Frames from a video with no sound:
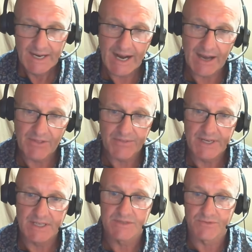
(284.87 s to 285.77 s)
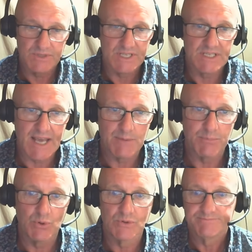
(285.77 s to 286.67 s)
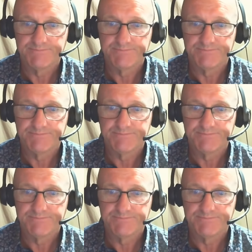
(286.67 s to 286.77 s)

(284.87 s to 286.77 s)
Other things, for example,